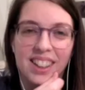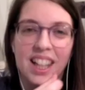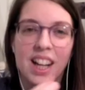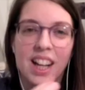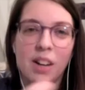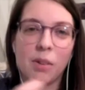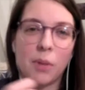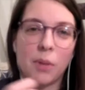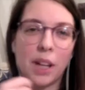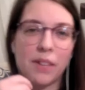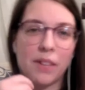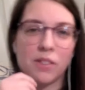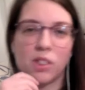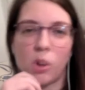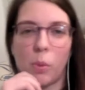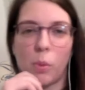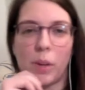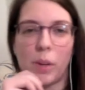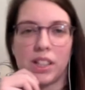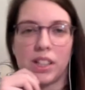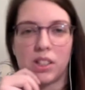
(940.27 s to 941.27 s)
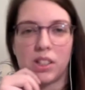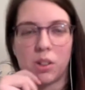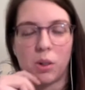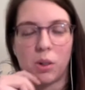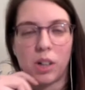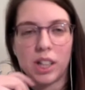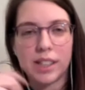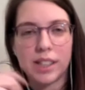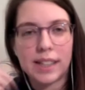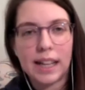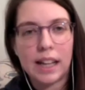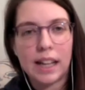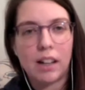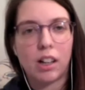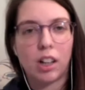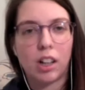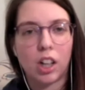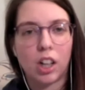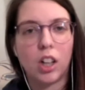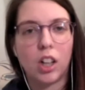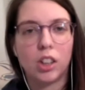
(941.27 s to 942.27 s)
but we have so many stories in
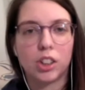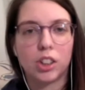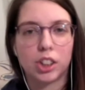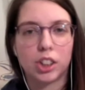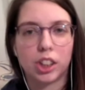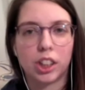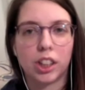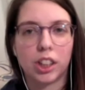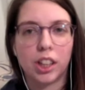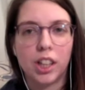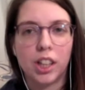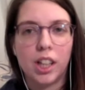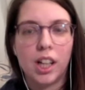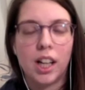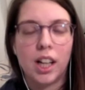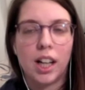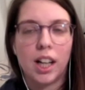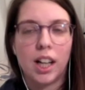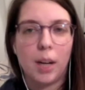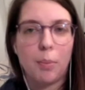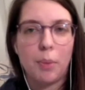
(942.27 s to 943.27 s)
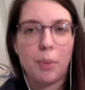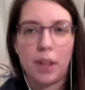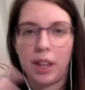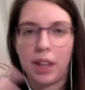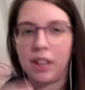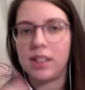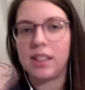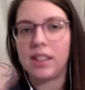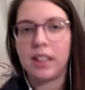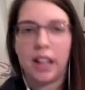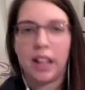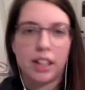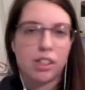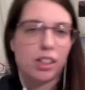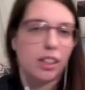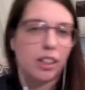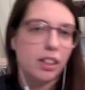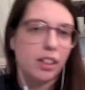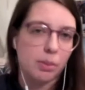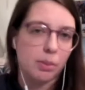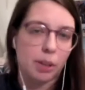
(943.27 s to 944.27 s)
our culture, myths,
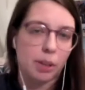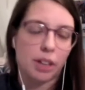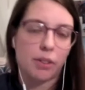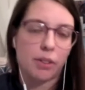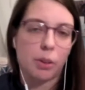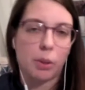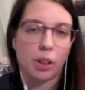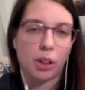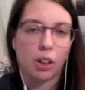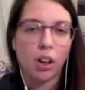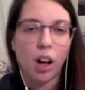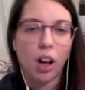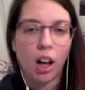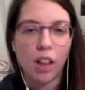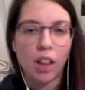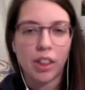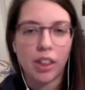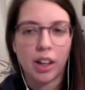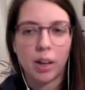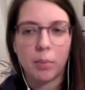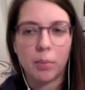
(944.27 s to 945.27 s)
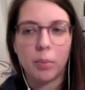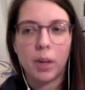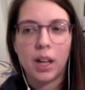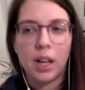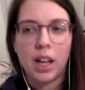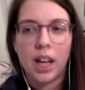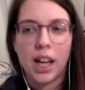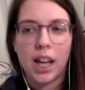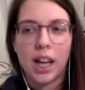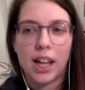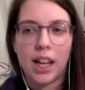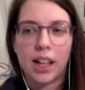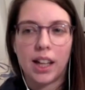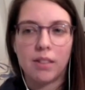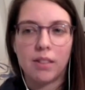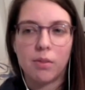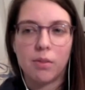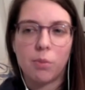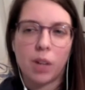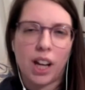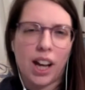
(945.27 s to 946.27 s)
legends, whatever you want to call them,
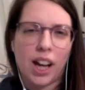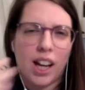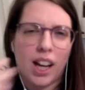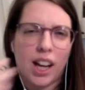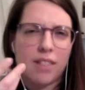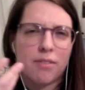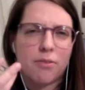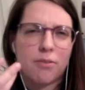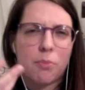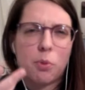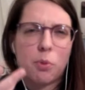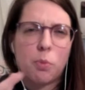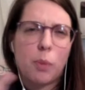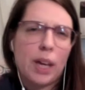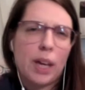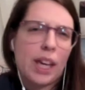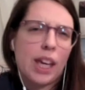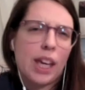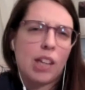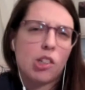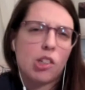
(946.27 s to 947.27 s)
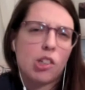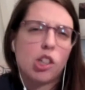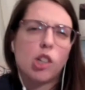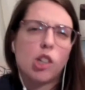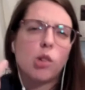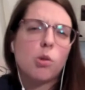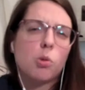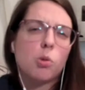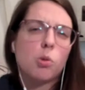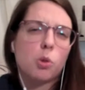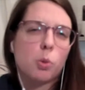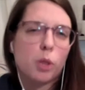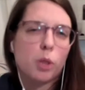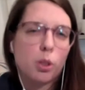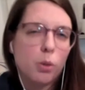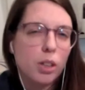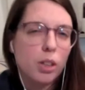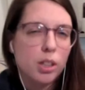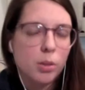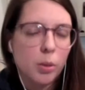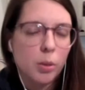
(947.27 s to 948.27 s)
and we kind of pick and choose which
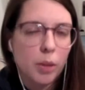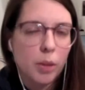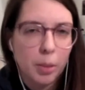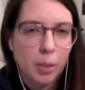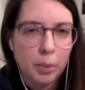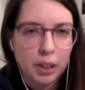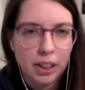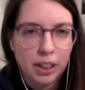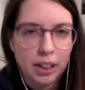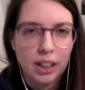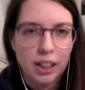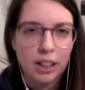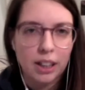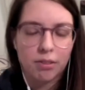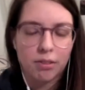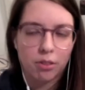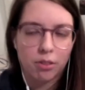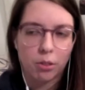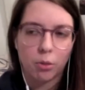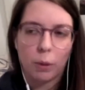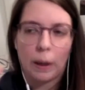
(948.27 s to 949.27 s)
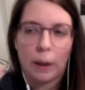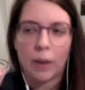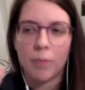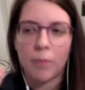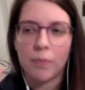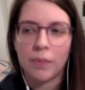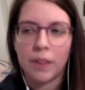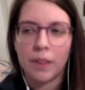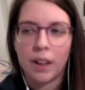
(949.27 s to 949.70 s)
ones we want to believe, right?